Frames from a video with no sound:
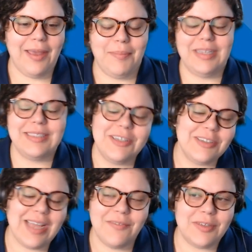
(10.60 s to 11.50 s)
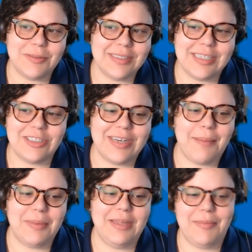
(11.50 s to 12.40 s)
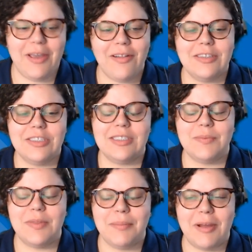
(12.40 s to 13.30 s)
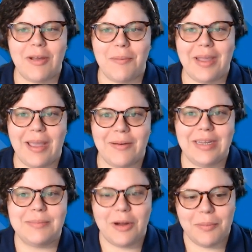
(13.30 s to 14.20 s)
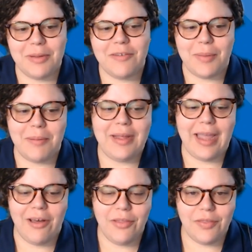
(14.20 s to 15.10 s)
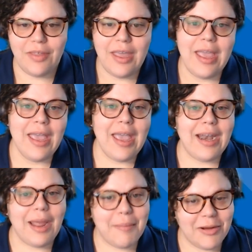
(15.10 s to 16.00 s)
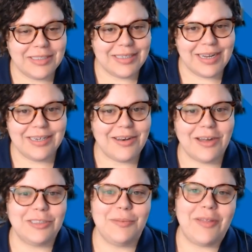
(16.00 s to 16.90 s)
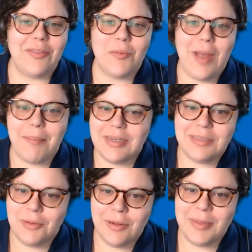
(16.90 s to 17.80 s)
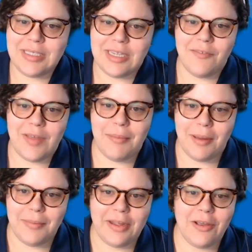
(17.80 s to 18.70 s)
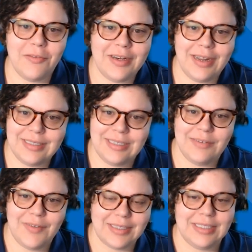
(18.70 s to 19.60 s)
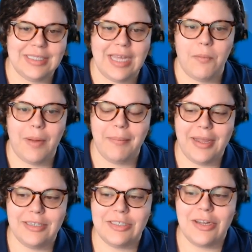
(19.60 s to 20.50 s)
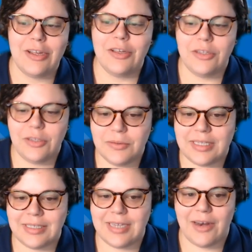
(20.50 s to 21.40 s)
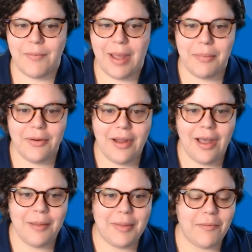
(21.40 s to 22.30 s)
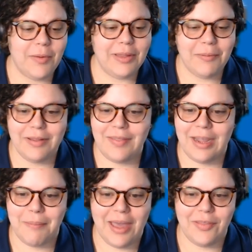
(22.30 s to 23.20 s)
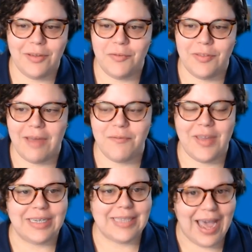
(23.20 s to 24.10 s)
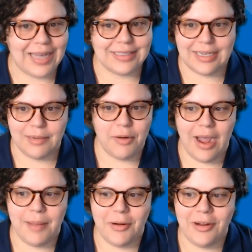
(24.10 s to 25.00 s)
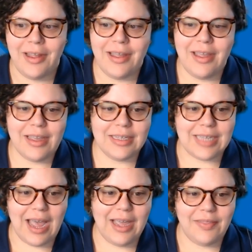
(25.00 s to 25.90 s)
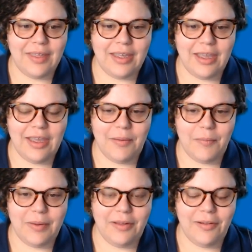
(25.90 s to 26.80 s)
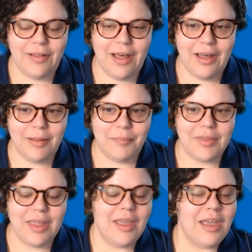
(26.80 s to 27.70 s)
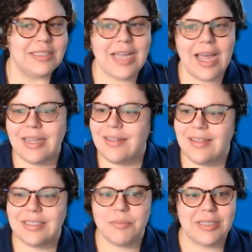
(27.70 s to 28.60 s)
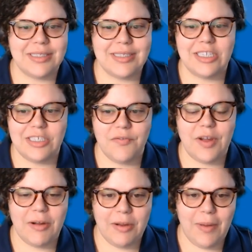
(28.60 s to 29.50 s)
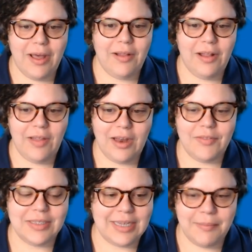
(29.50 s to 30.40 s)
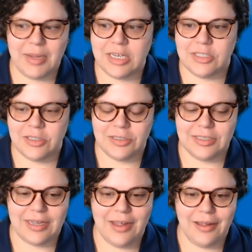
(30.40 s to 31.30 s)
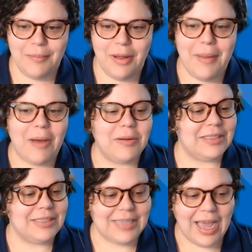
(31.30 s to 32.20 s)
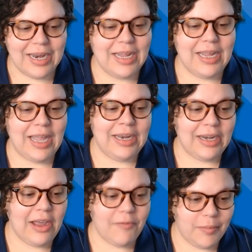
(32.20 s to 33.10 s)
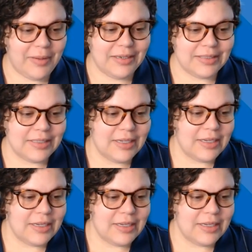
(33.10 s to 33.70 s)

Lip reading: am the Senior Data Visualization Epidemiologist with the Maricopa County Department of Public Health. And I'm here today to talk to you about the rapid deployment of a public COVID-19 vaccine data webpage using Datawrapper. And I really want to thank Matthew for that fantastic primer because I think it will tie into this presentation very well. A lot of the same concerns about data in government.